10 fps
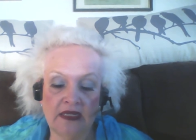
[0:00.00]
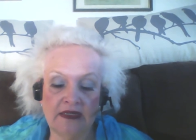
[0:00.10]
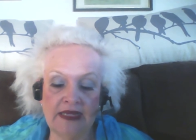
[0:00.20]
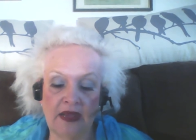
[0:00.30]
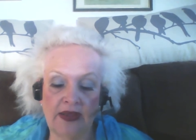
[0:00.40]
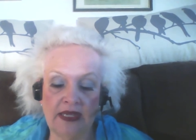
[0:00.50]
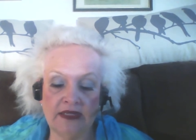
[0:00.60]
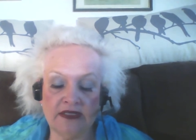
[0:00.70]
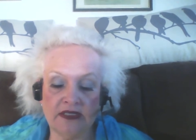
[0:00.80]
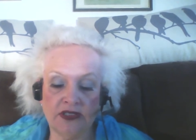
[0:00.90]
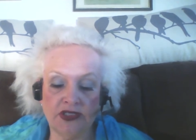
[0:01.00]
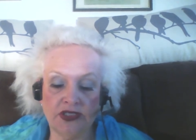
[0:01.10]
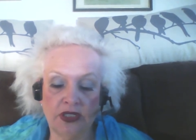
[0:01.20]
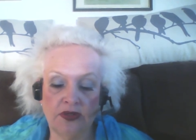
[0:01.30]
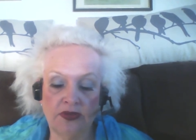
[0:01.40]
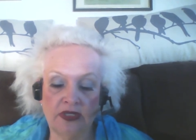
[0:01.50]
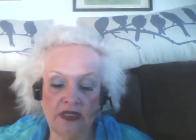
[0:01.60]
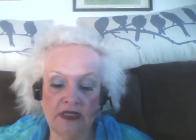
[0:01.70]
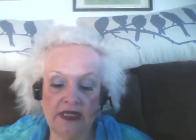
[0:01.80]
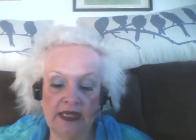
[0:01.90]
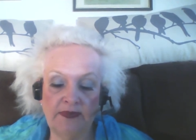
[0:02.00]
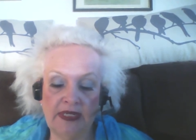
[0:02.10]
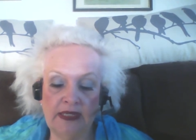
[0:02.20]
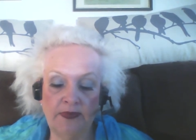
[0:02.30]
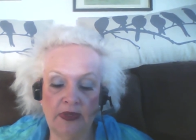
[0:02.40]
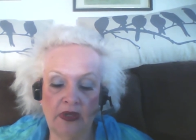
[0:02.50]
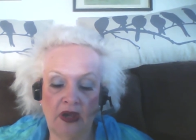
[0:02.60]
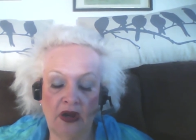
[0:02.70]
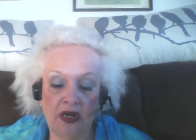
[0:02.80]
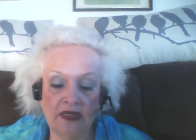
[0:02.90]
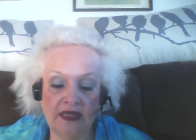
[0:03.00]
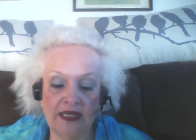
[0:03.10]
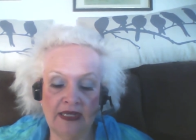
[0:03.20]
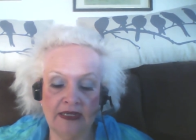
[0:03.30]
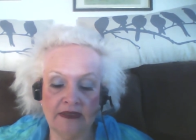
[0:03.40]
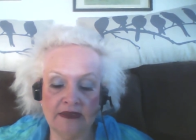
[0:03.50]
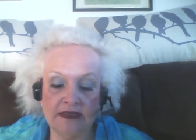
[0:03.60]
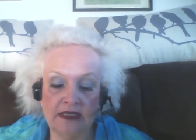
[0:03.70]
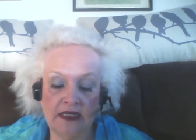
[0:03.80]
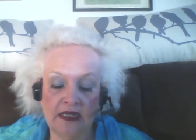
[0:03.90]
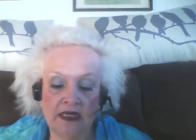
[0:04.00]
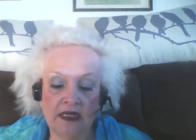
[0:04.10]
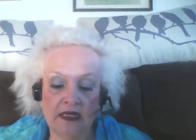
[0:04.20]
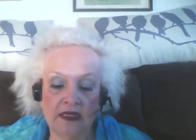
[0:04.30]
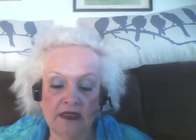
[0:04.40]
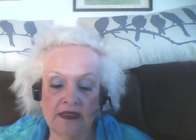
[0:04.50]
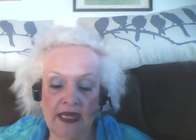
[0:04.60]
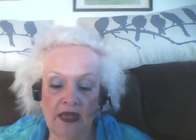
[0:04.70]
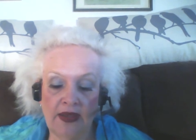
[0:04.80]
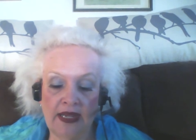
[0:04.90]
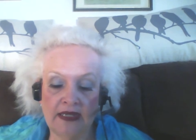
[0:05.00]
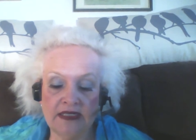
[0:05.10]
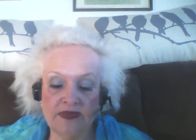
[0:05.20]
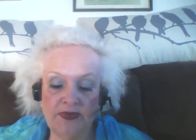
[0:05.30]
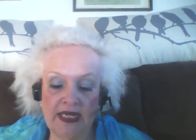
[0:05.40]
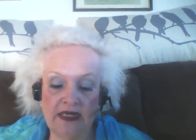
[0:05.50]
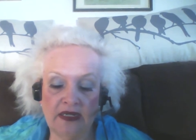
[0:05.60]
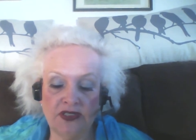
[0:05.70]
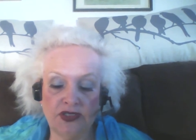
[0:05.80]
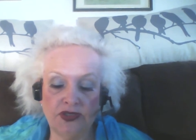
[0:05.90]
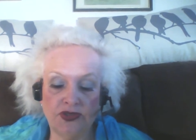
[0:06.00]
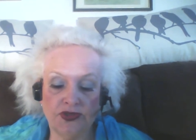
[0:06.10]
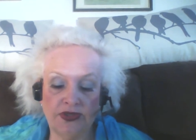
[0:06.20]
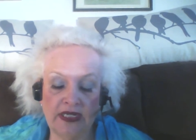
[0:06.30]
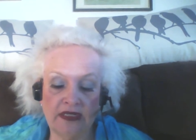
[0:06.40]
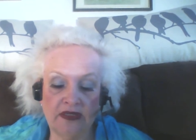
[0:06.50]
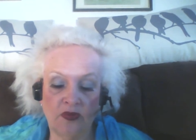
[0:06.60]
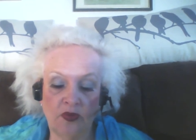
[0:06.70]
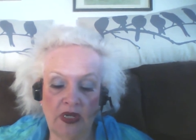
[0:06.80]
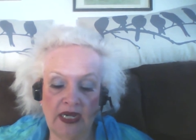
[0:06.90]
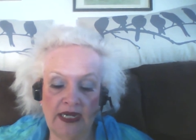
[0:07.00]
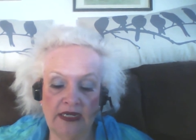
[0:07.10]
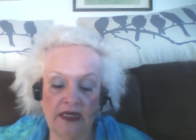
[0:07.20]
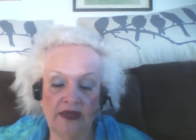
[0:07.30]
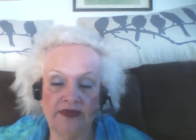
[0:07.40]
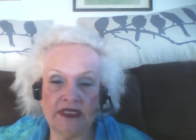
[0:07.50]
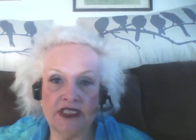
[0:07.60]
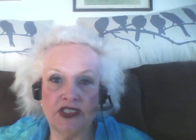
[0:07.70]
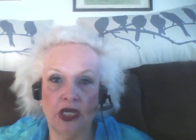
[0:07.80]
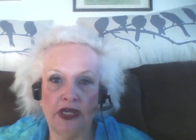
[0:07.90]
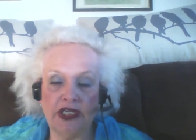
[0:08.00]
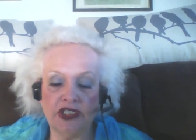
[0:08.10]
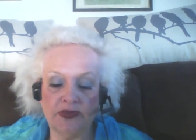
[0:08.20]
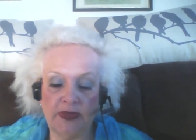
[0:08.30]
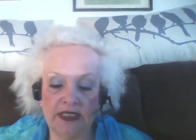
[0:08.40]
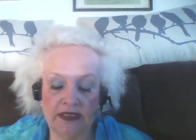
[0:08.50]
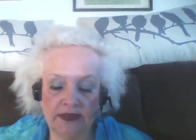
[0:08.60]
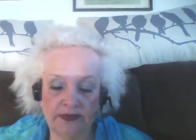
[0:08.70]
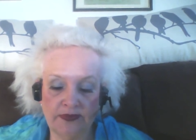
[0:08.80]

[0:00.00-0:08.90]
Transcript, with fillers: thou hast showed thy people hard things thou hast made us to drink the wine of astonishment